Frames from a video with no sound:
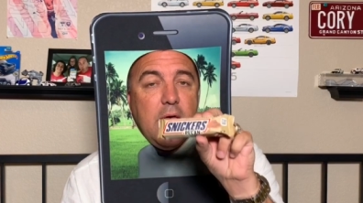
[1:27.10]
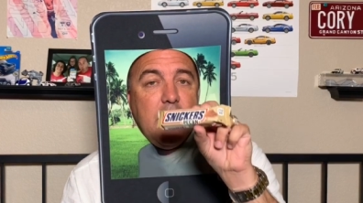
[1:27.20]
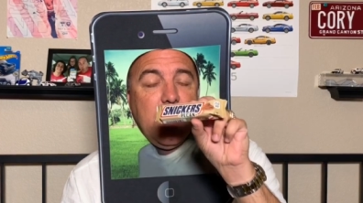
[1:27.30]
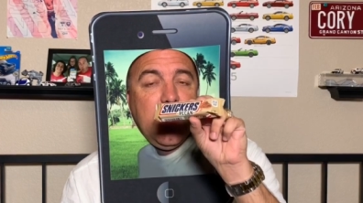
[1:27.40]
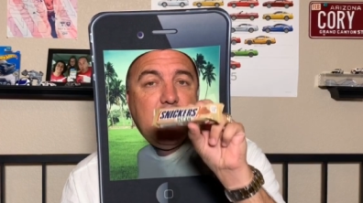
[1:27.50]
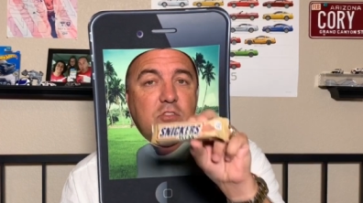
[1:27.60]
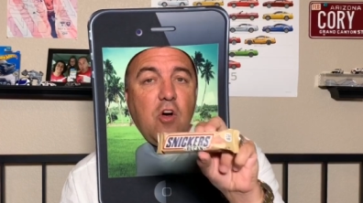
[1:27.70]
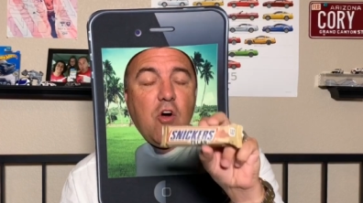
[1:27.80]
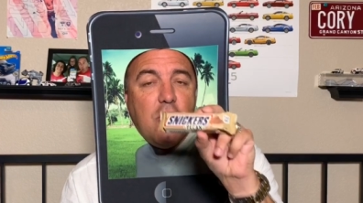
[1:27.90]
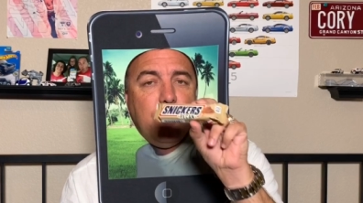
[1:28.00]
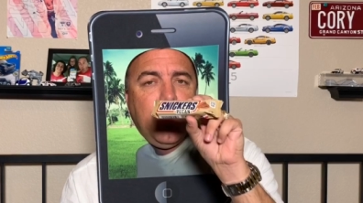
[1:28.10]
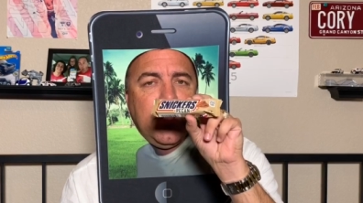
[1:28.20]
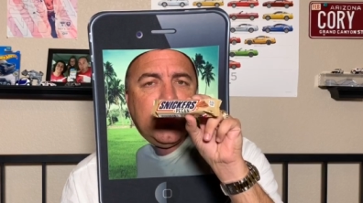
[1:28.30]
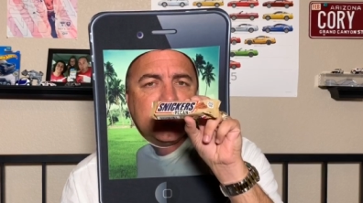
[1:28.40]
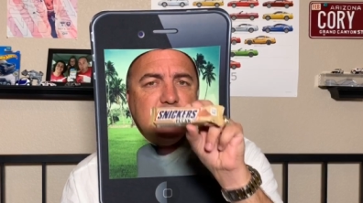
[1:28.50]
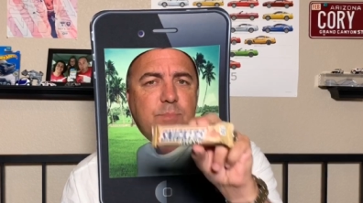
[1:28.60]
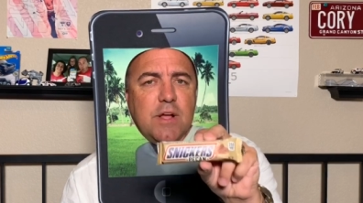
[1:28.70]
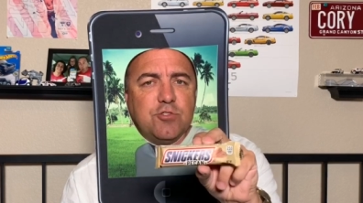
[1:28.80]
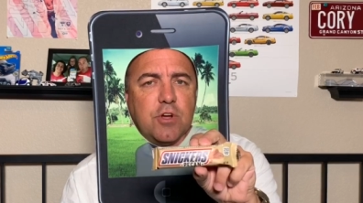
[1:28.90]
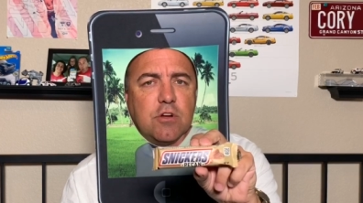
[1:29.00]
it is hard, but this is my
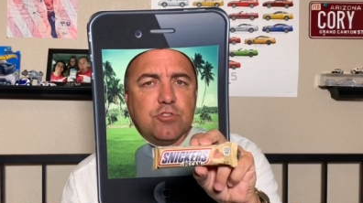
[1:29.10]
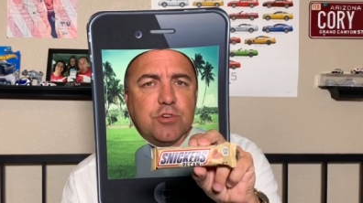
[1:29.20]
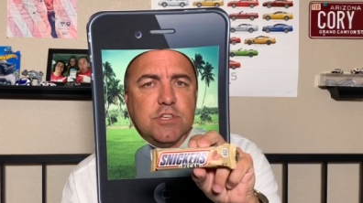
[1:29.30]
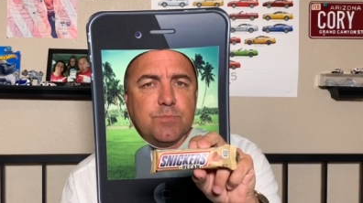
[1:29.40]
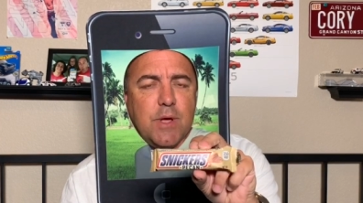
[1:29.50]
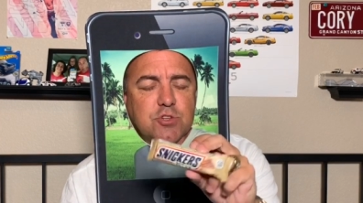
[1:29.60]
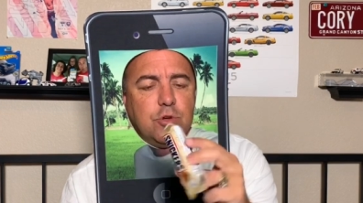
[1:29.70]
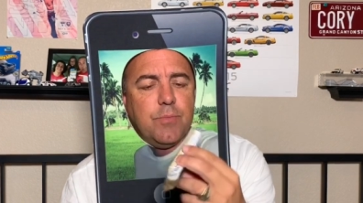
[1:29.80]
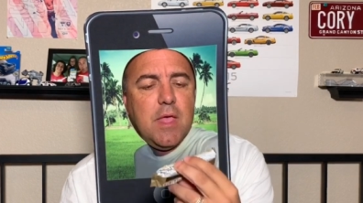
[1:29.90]
trick-or-treat special.